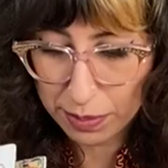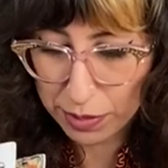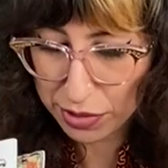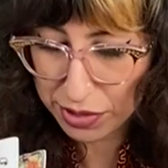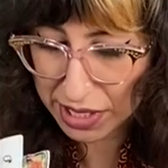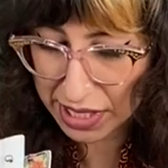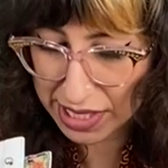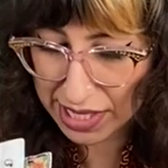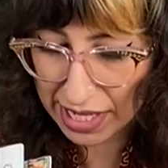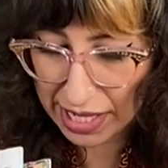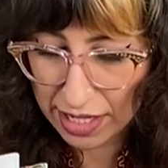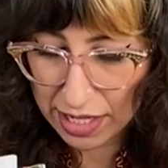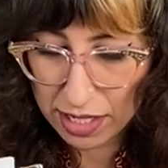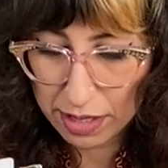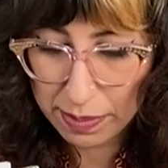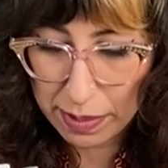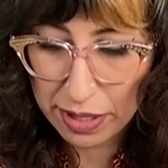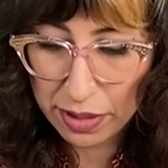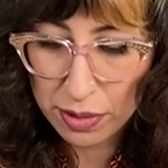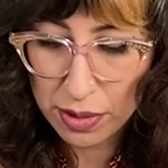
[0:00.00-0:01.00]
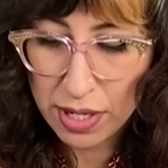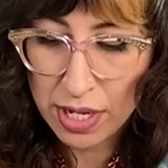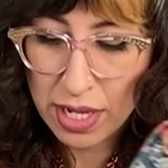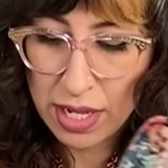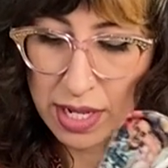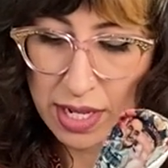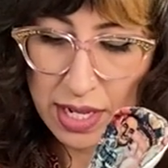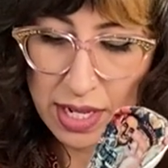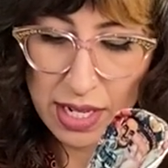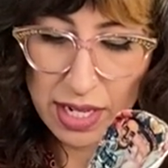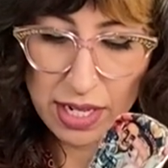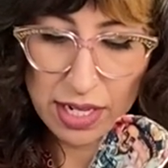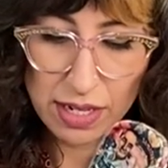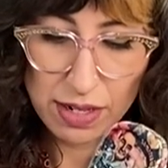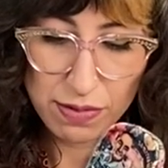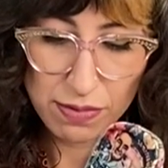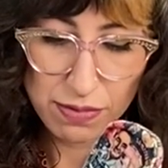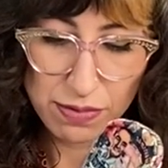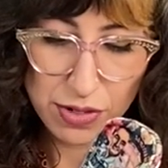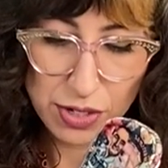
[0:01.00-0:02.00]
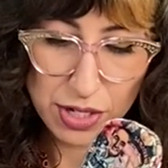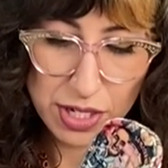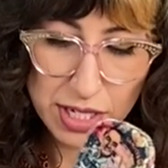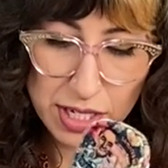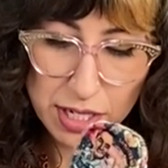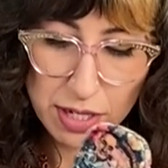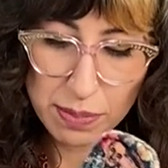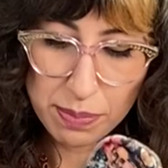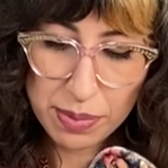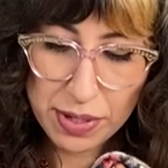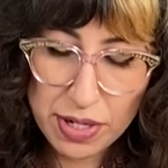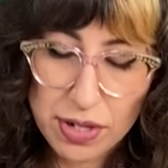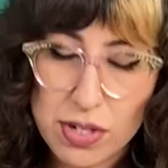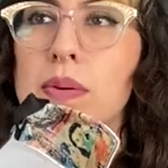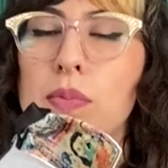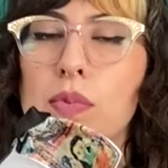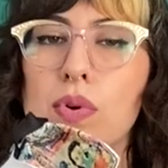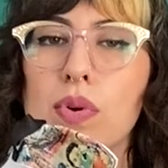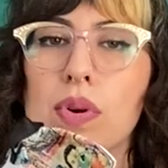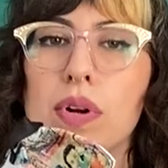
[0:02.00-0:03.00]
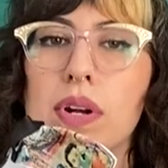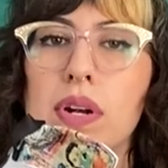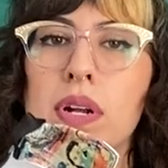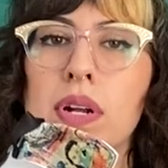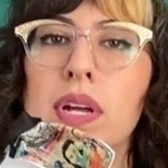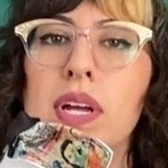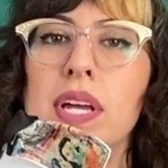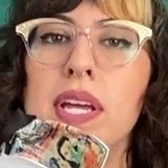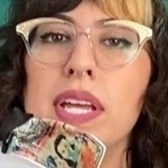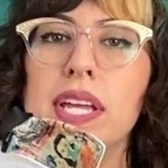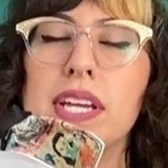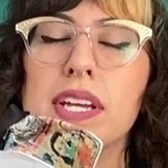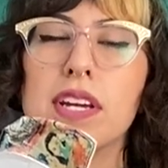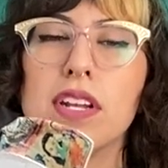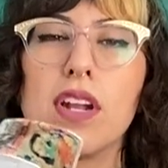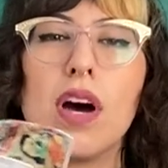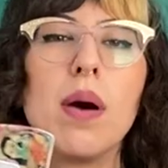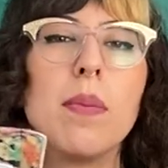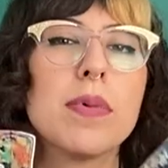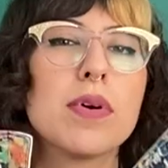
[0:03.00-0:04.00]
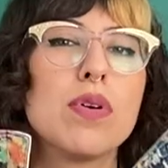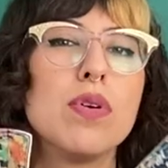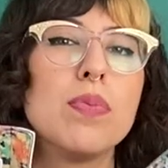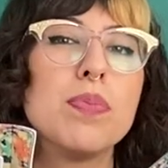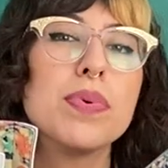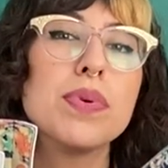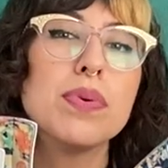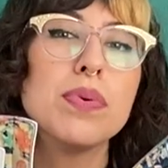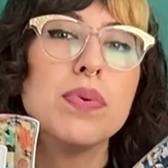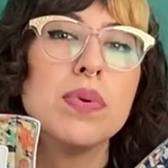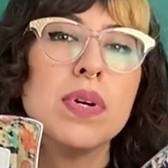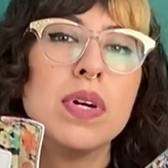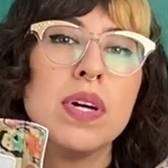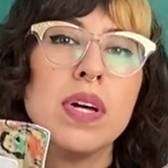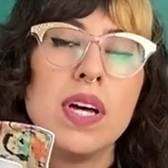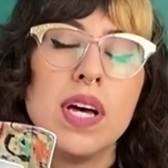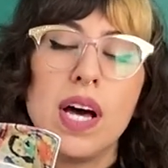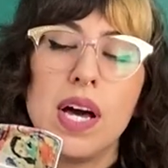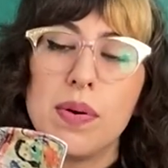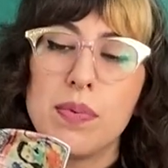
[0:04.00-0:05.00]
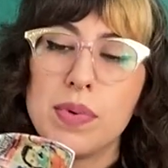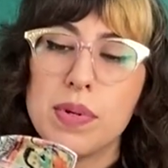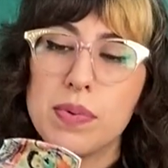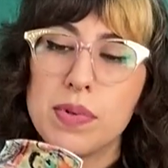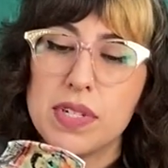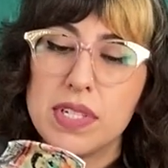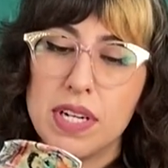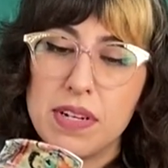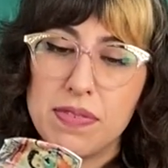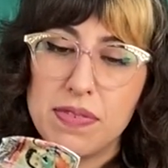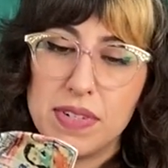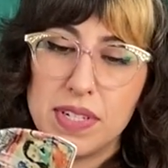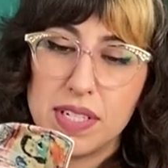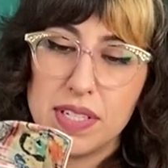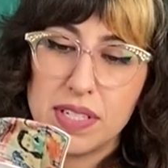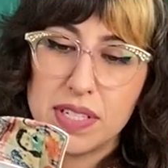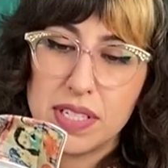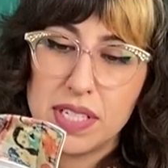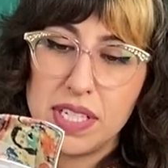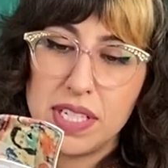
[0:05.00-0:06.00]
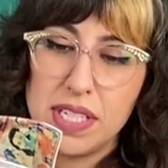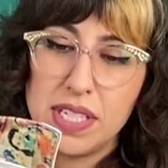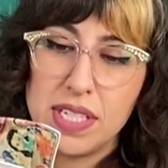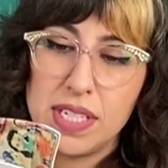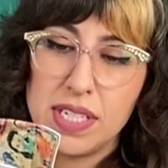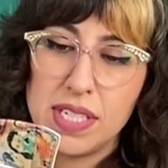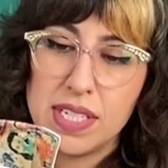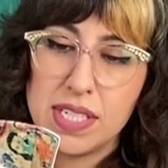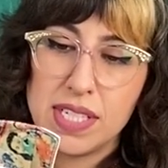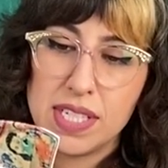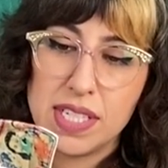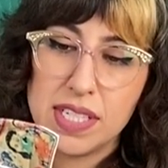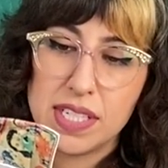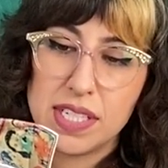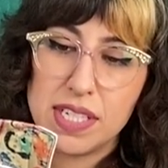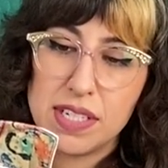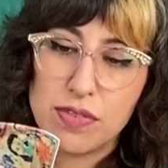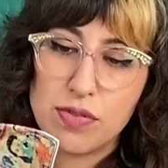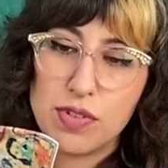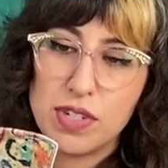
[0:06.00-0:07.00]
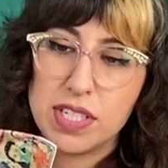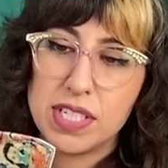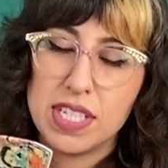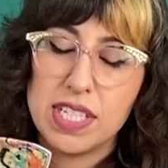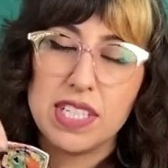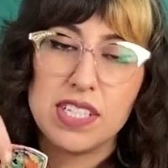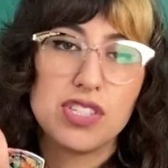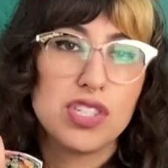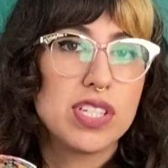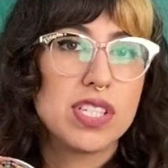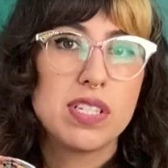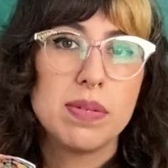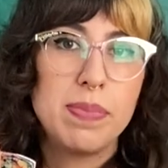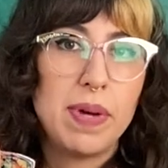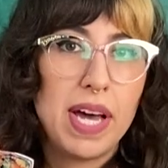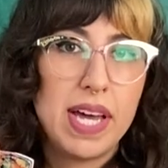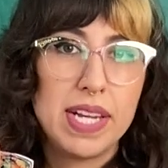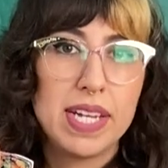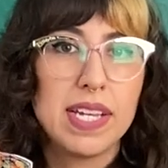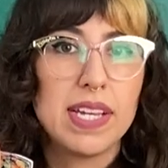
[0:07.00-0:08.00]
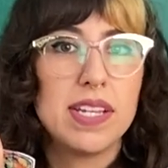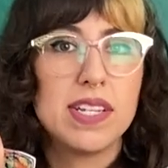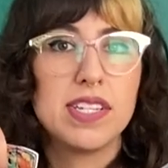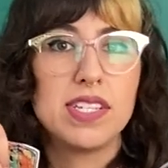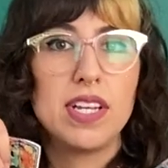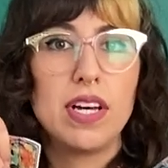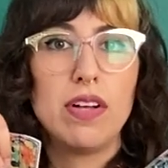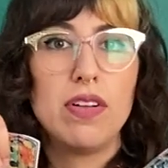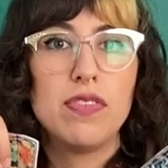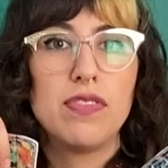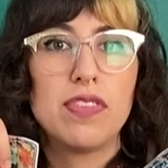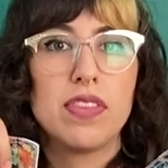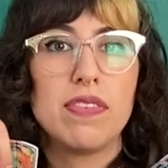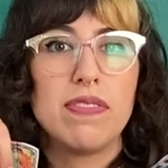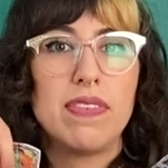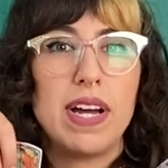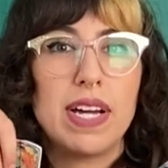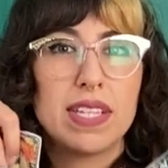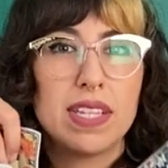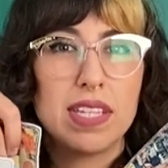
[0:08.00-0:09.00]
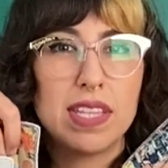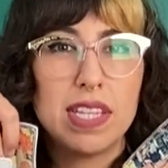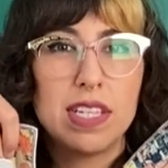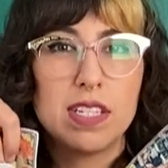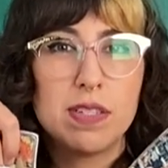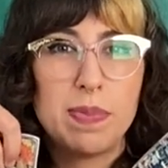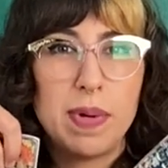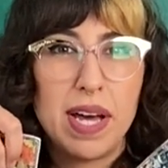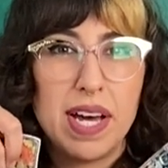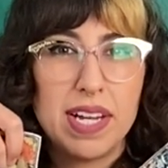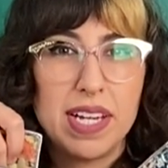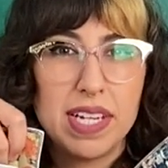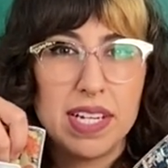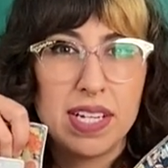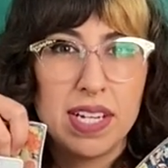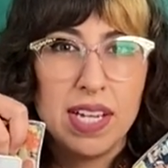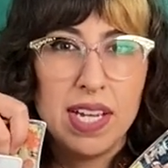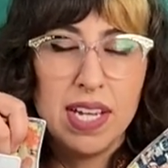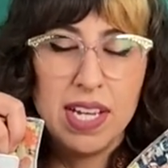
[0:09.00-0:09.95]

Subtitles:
most excited about. If you're going to compare a more economical boot, we would definitely see the difference in just the padding itself. The fact that this padding